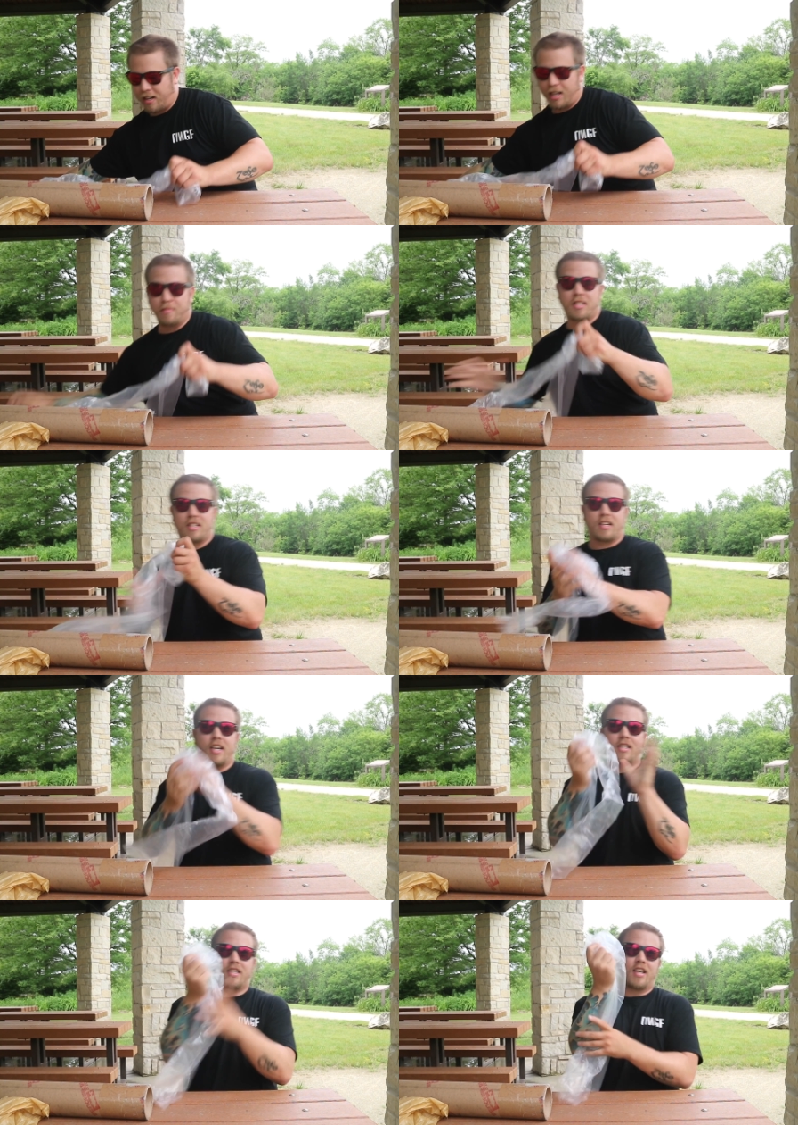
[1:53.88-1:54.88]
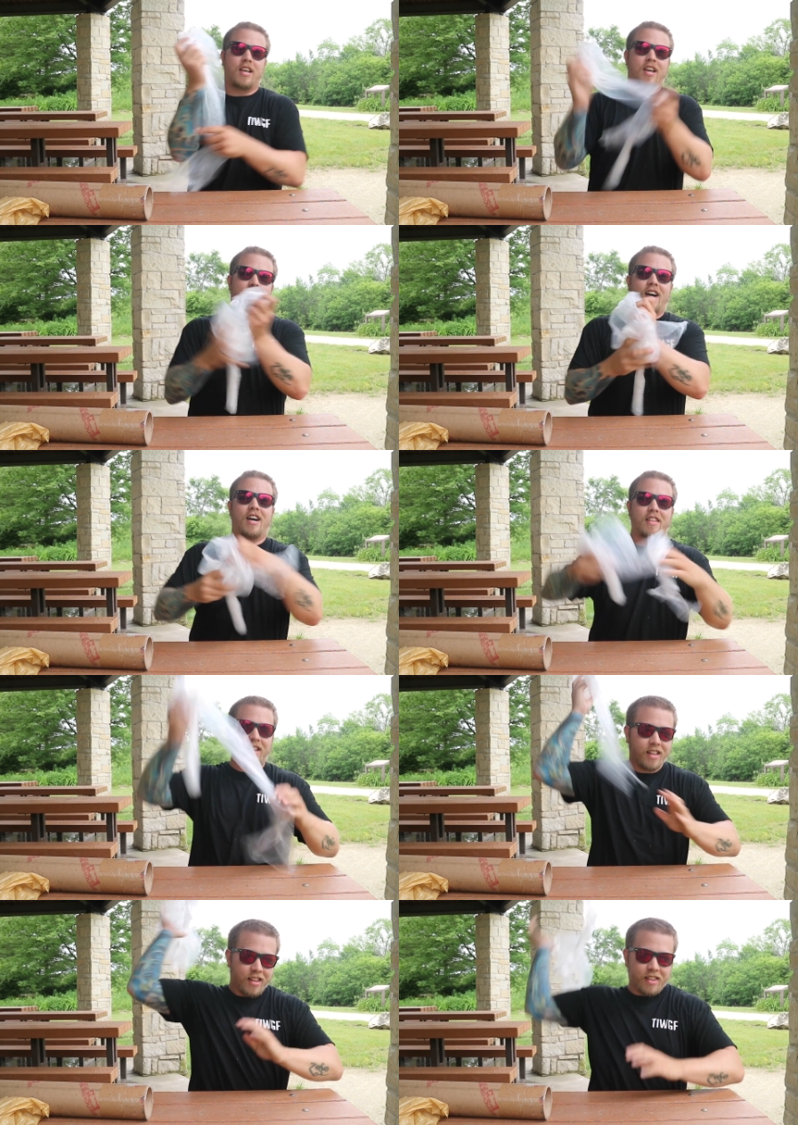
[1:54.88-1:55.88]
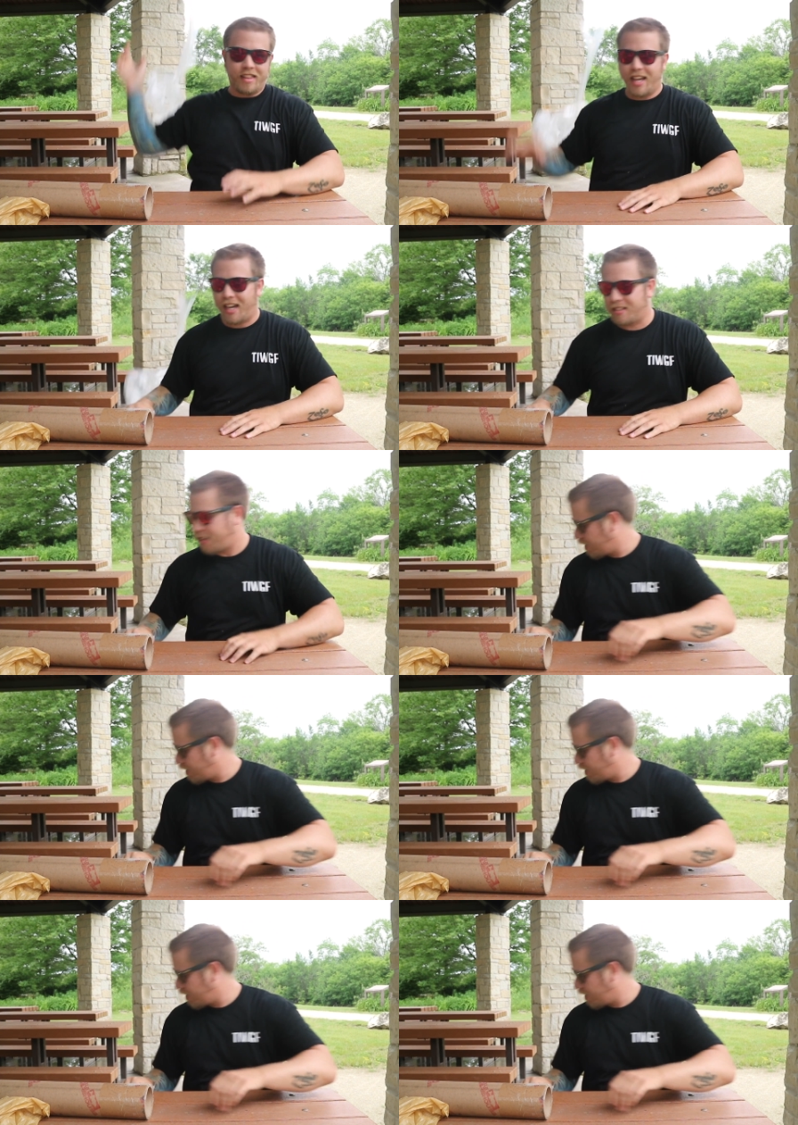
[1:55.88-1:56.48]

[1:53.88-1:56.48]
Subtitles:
I am psyched on that.